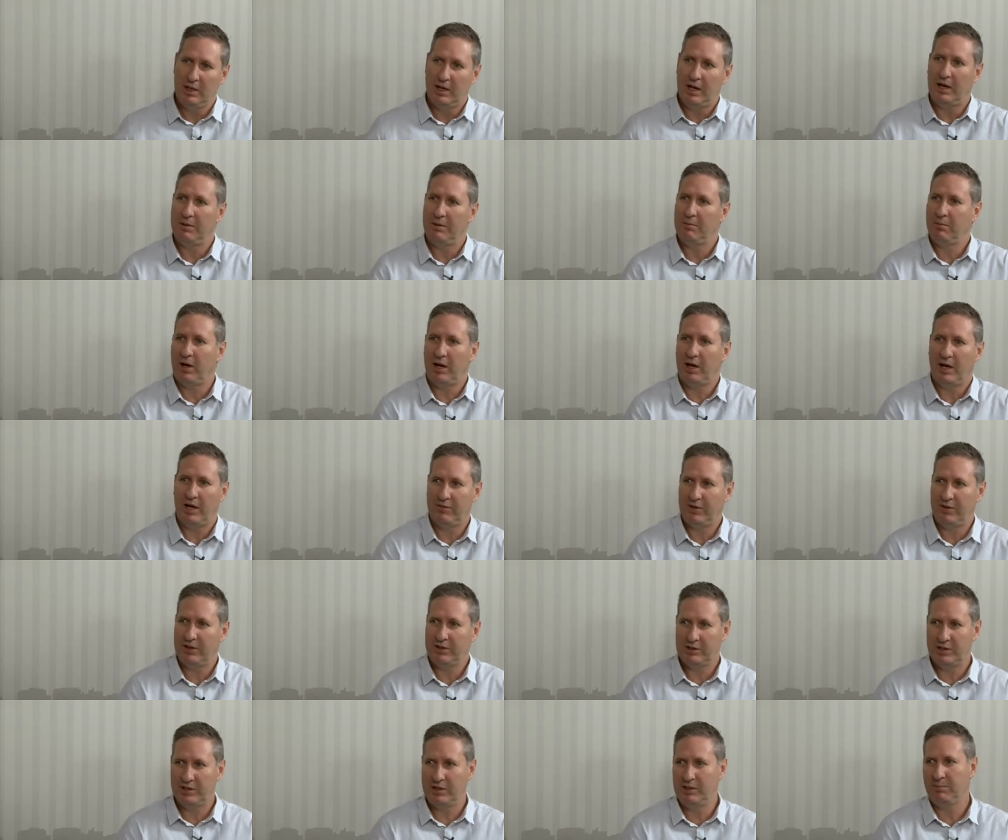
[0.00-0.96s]
And by
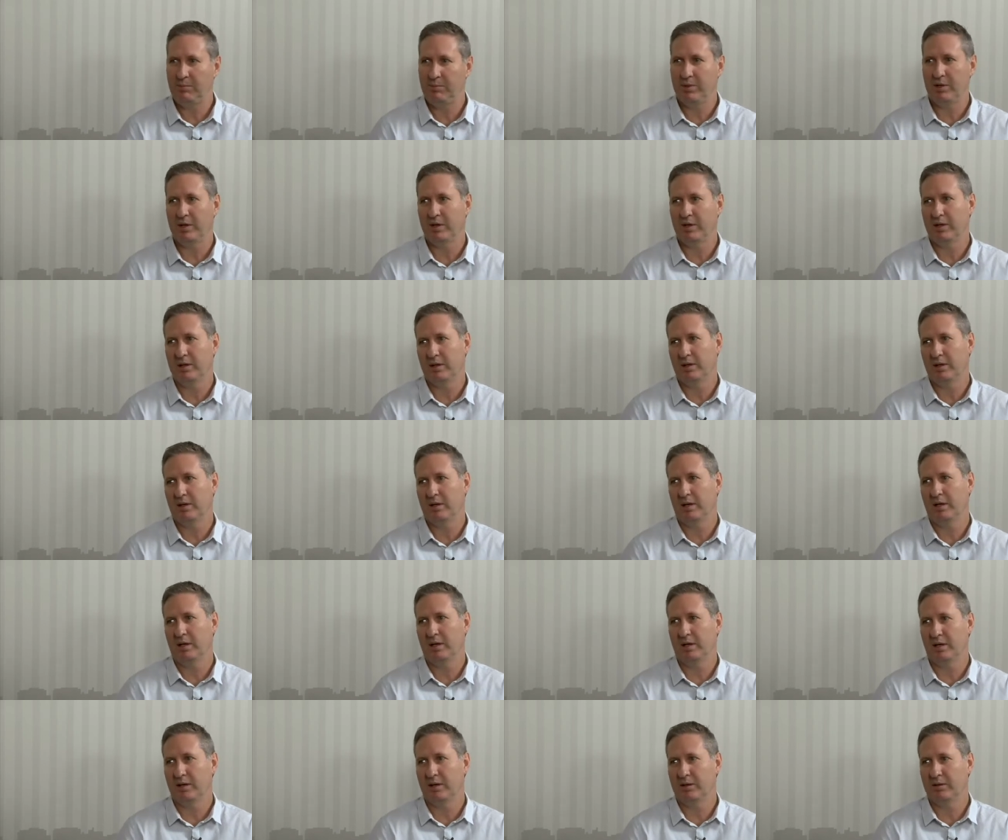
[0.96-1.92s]
having cheaper
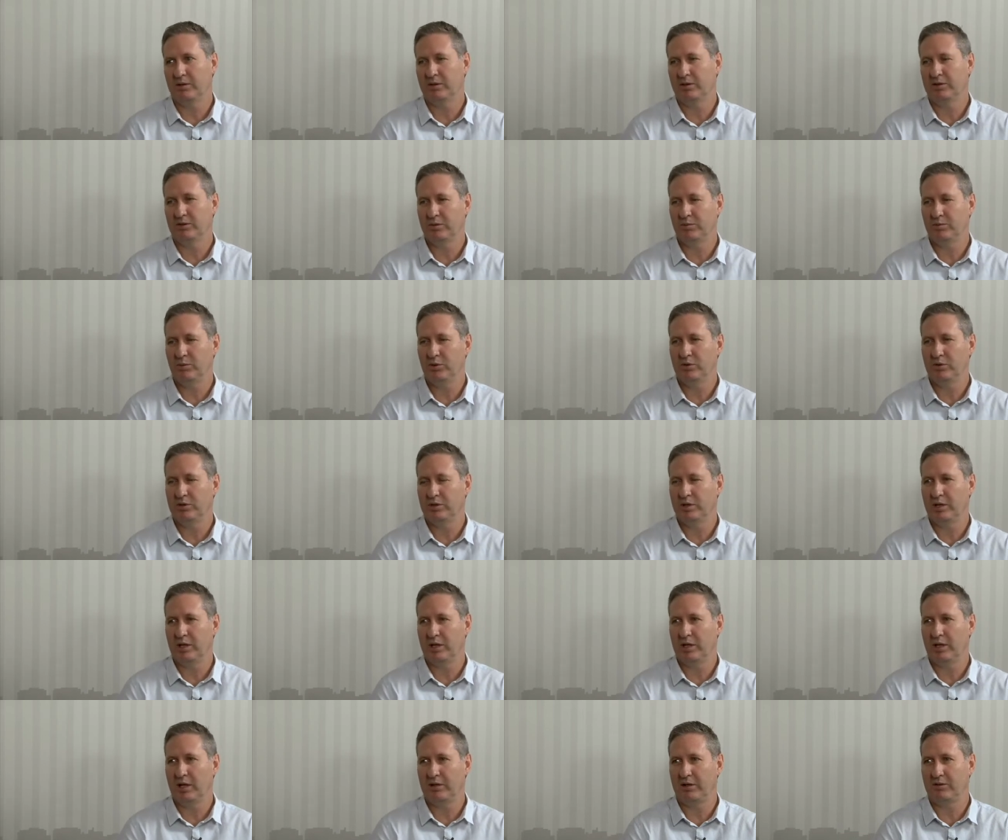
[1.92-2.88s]

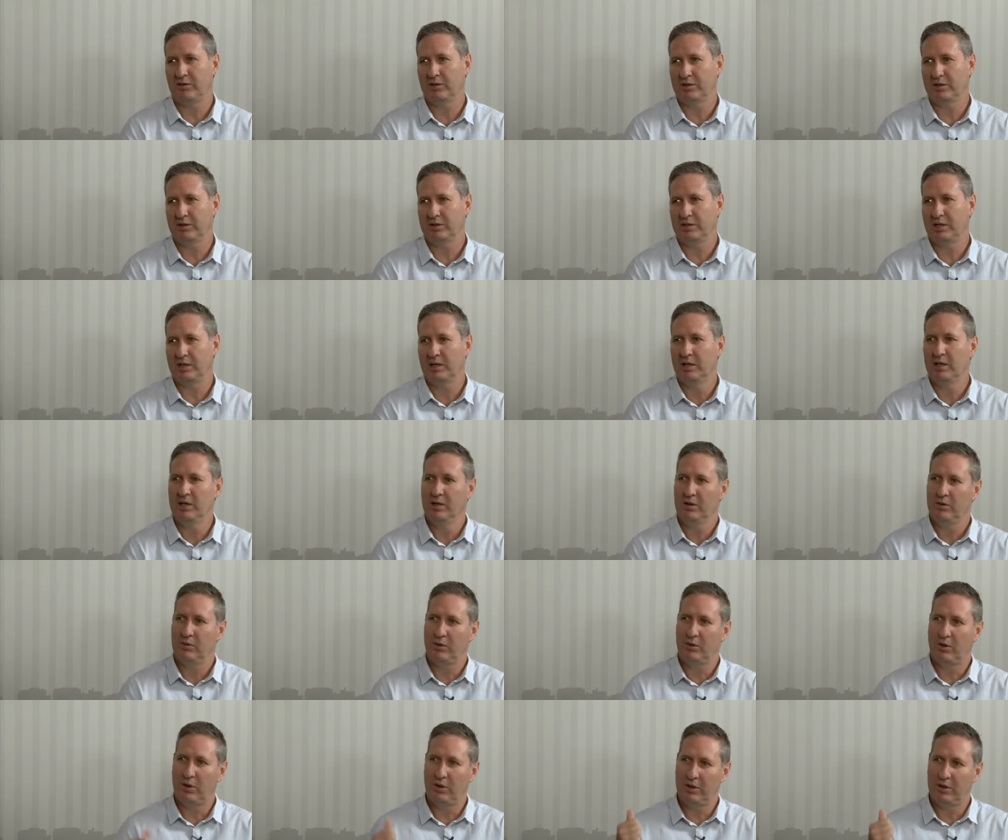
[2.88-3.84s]
distributed electricity
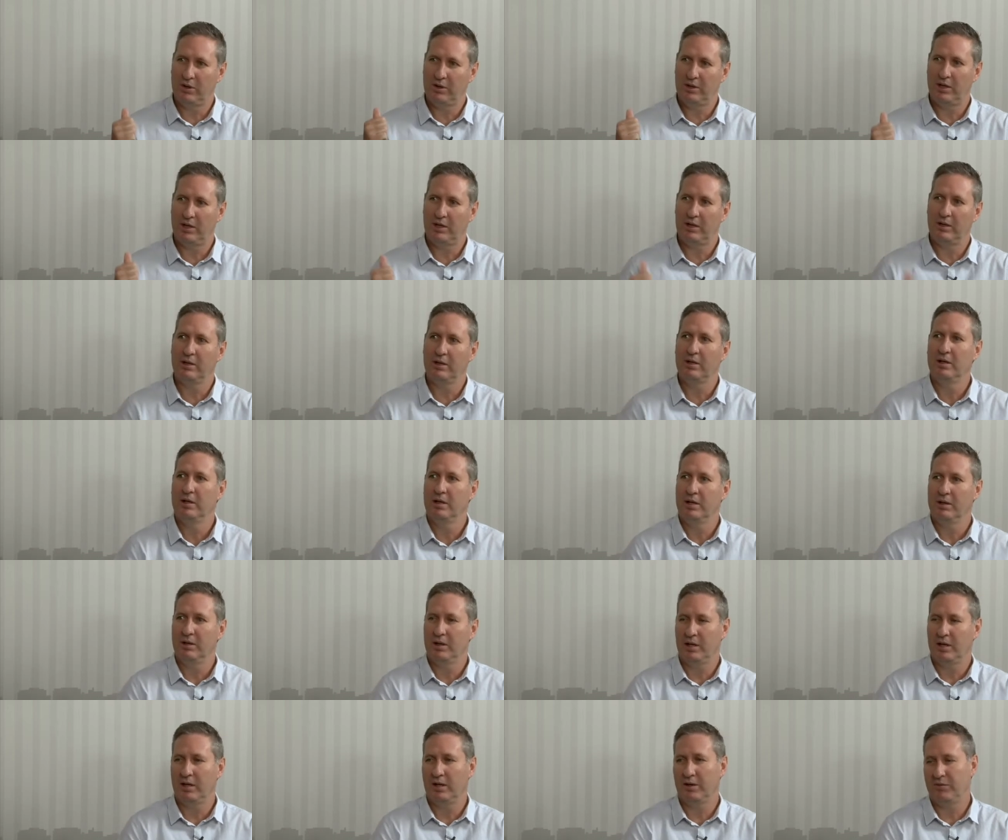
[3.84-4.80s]
rather than
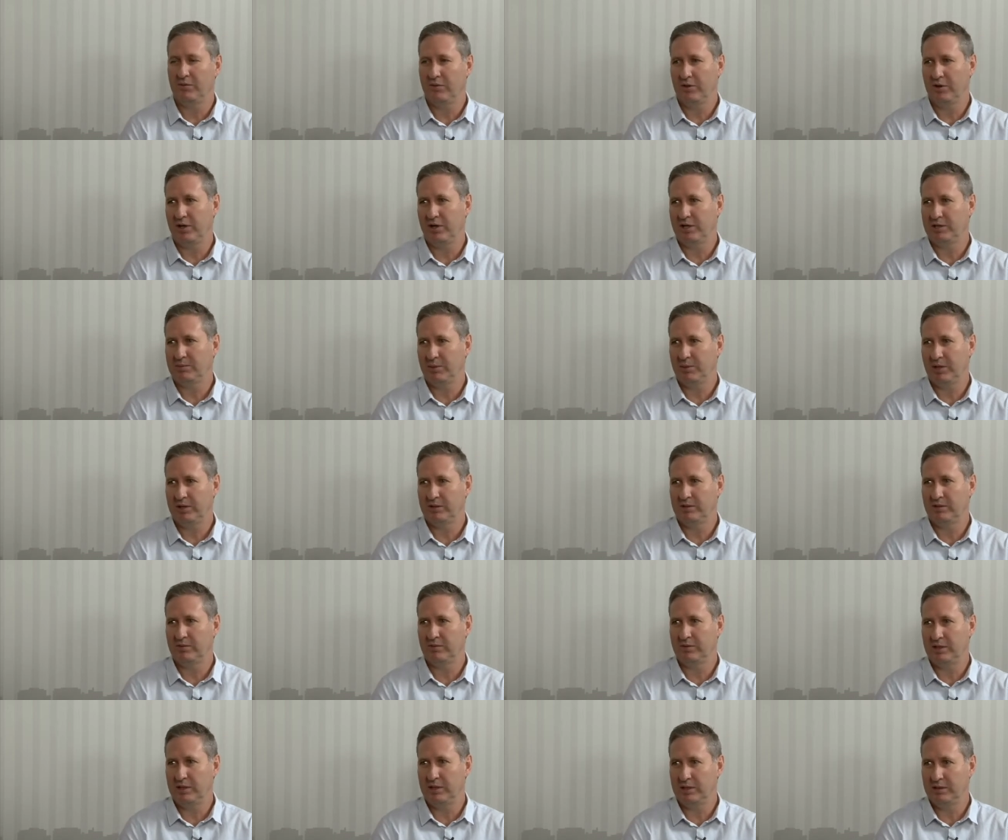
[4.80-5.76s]
very
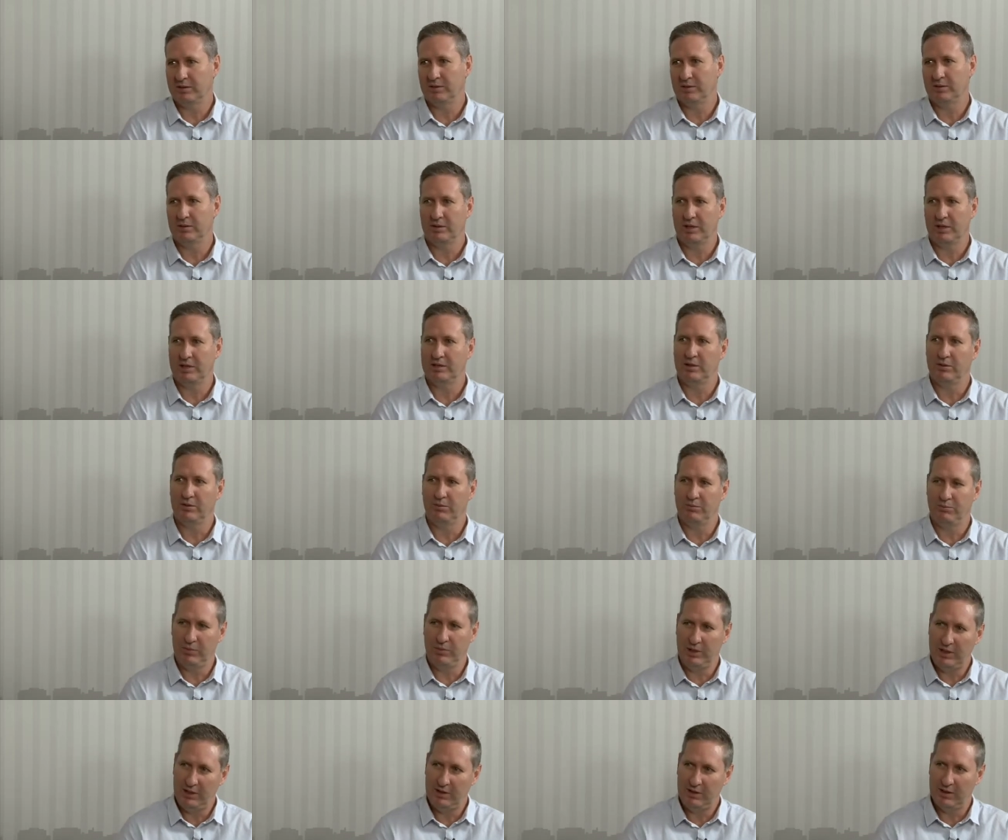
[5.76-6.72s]
expensive diesel is an
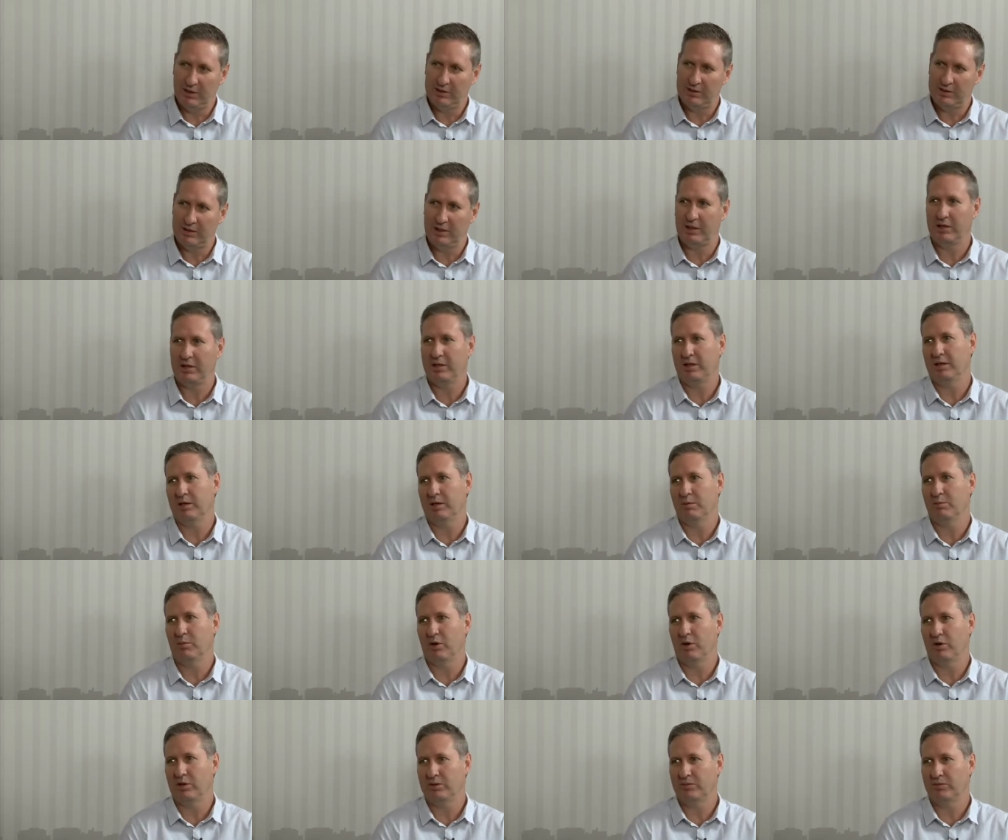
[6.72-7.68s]
immediate tick in the
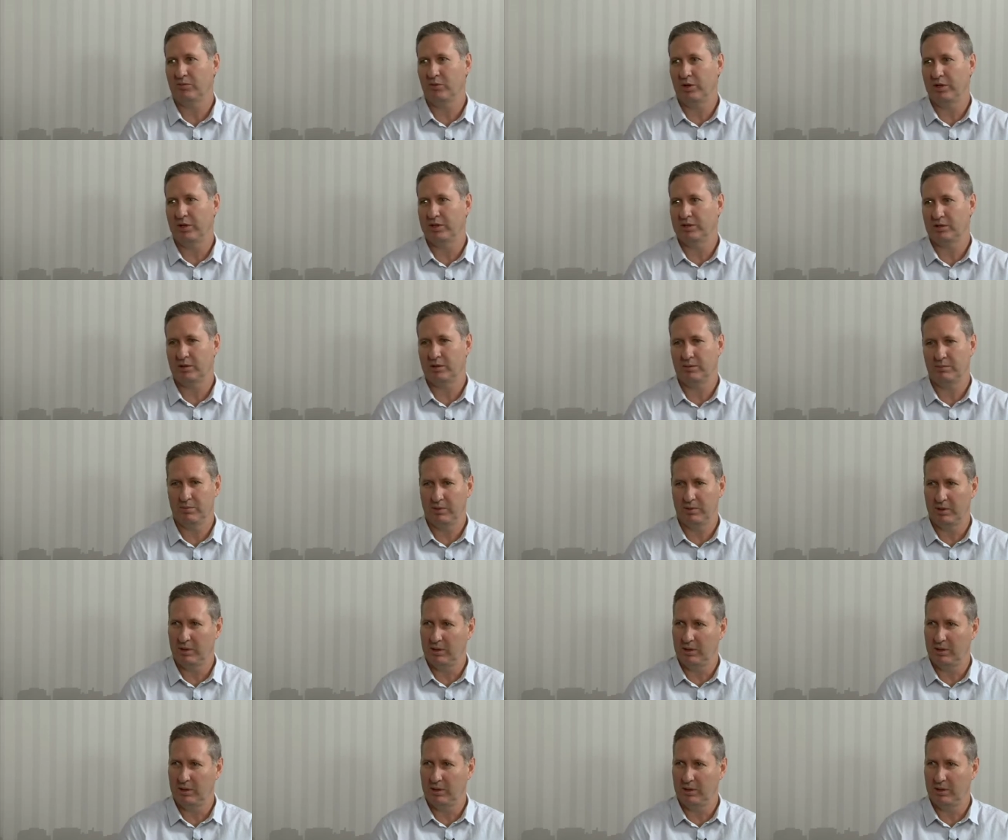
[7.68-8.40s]
box for Eskom.